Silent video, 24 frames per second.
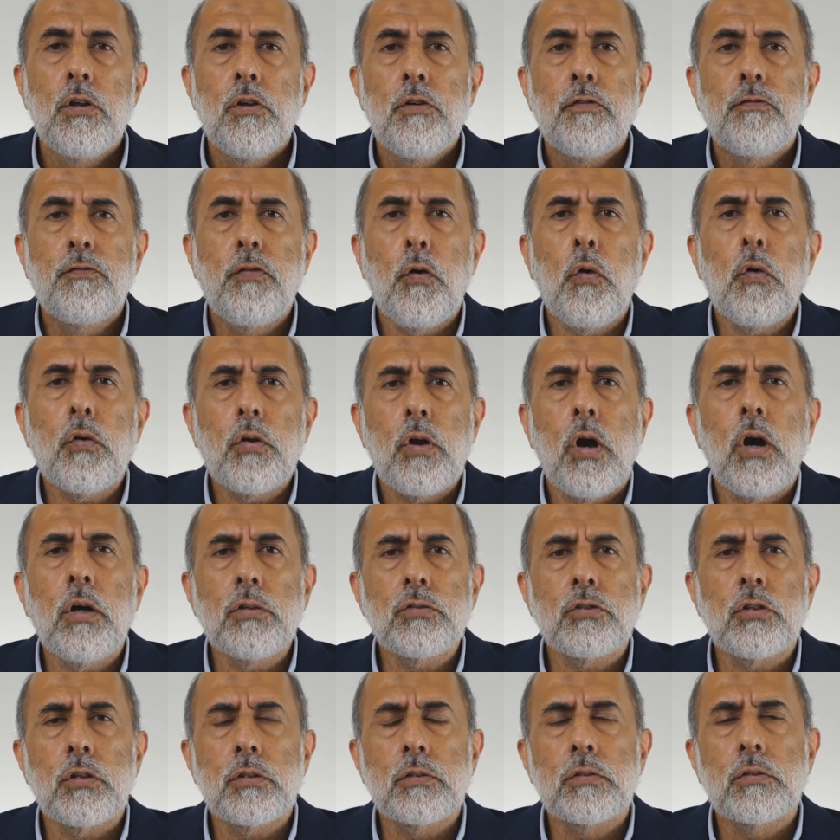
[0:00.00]

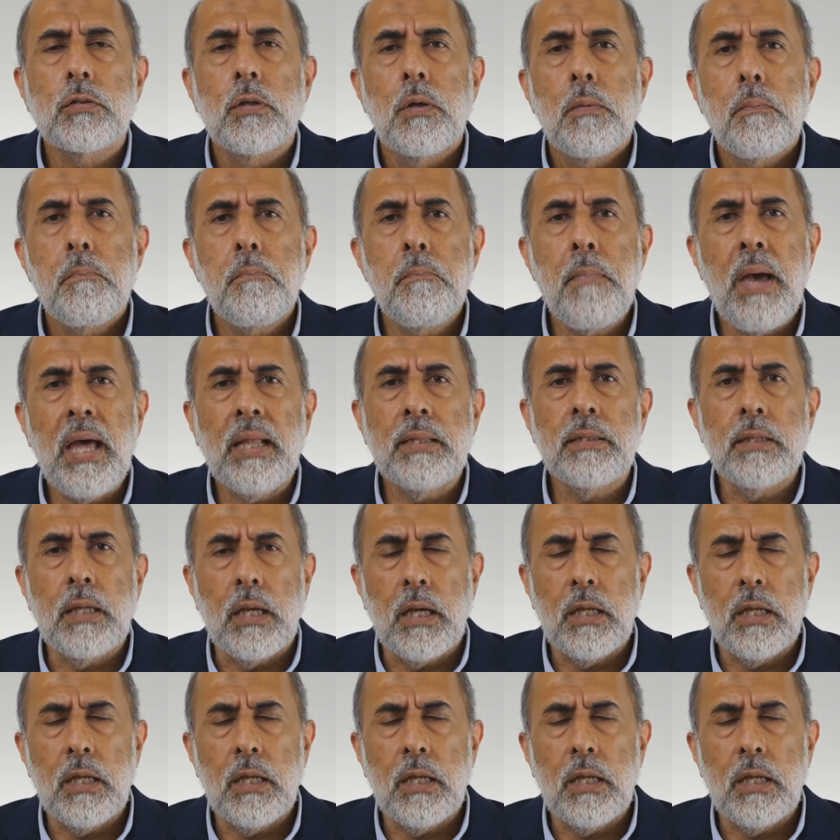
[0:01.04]
400 men